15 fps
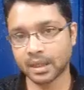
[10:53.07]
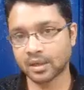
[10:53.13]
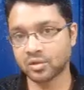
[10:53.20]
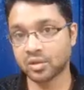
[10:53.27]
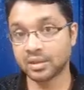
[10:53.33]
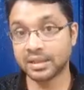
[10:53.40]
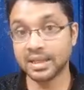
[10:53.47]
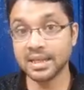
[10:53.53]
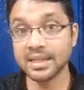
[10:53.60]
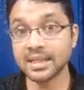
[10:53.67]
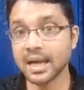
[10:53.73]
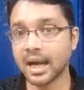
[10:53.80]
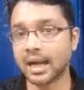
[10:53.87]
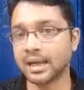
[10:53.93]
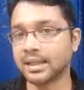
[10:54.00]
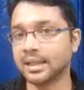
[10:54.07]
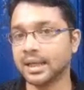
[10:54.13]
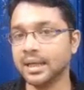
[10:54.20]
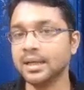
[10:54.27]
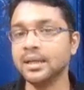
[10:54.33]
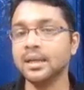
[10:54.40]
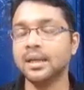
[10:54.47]
So these are
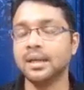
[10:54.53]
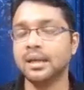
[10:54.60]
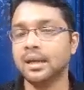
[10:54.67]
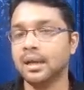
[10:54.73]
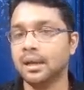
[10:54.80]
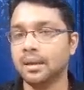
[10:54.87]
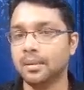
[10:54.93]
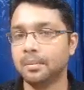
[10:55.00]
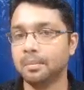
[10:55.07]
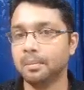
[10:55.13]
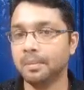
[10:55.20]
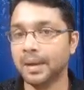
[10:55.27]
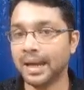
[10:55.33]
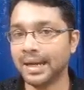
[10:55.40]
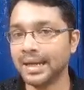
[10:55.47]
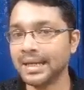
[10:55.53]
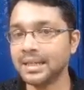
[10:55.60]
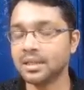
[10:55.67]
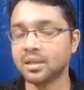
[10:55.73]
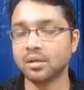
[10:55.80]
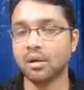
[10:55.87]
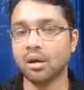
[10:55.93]
the
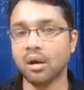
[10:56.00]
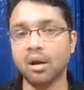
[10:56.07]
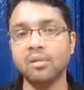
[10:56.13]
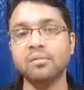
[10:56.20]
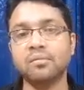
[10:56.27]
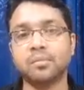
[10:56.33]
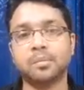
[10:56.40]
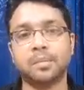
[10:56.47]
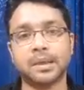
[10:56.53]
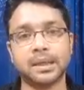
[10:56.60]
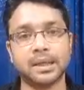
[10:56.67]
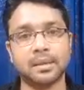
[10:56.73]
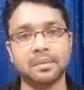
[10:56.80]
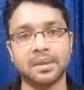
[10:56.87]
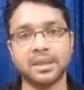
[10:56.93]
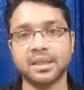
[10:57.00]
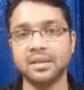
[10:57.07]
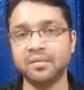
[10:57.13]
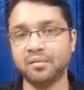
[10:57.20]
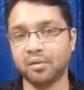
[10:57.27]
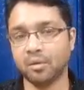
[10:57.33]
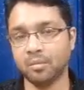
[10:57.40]
merit of
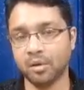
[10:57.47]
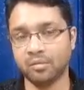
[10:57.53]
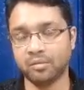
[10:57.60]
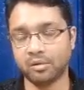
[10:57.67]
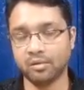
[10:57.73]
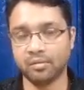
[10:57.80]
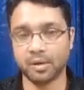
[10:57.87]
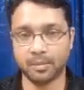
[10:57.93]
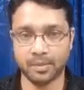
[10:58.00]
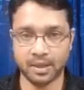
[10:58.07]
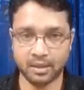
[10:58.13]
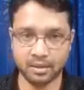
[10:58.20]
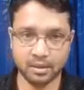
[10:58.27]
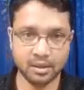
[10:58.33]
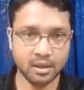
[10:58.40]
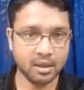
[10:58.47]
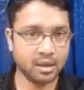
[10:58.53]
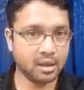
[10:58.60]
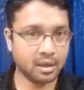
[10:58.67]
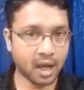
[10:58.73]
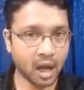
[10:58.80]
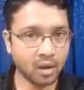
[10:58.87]
parliamentary form of government.
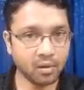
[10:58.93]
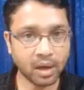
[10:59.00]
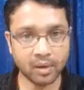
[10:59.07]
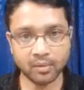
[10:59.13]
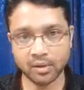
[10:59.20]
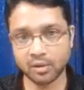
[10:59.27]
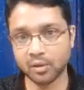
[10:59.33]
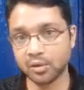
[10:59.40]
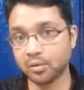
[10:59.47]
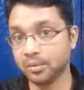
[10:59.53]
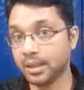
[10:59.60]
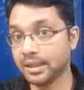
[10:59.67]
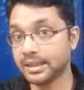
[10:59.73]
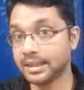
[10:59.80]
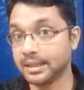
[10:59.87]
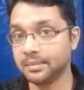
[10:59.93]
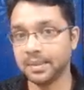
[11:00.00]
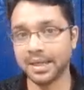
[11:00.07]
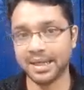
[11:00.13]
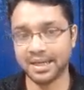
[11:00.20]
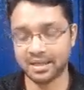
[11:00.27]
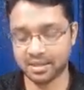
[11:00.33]
Now I will go to the
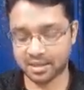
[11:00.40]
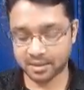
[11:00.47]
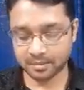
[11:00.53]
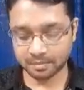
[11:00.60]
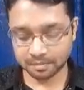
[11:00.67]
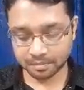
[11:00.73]
demerits.